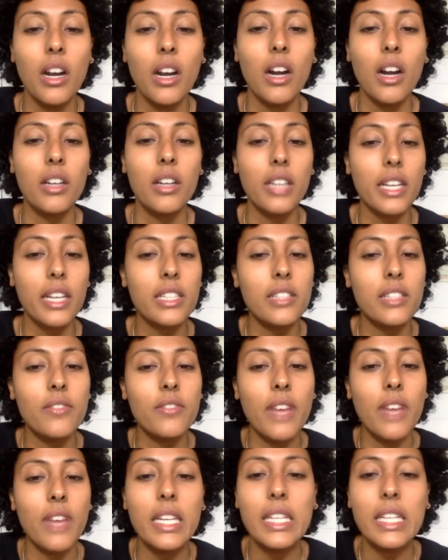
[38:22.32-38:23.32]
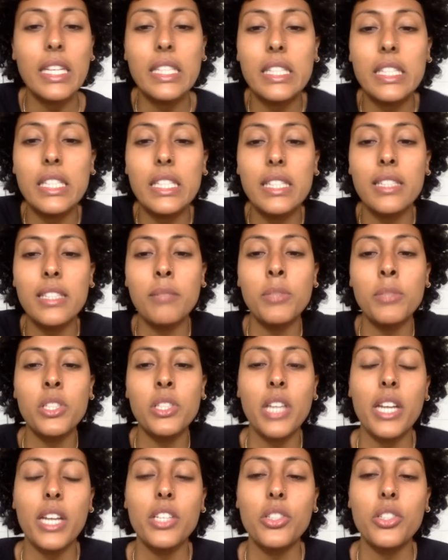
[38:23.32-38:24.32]
Our next event is Systems
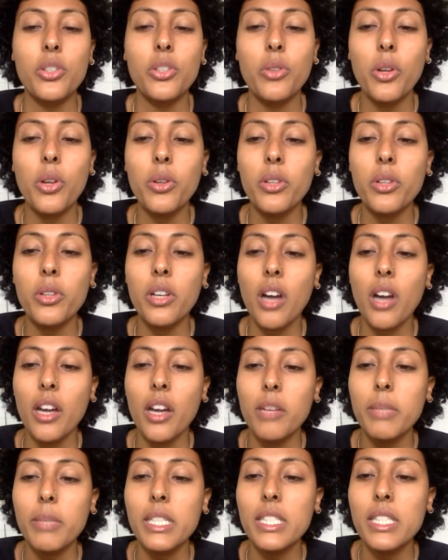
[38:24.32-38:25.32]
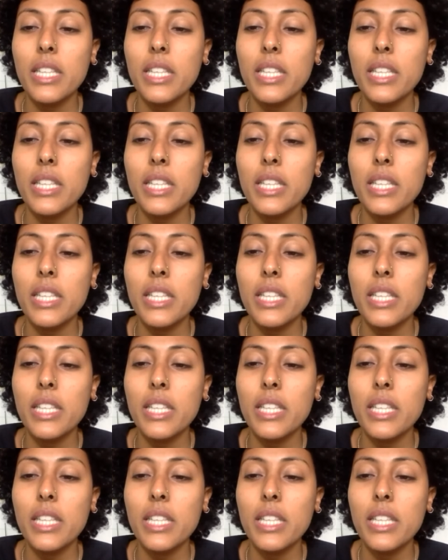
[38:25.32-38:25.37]
Change Through Local Economies,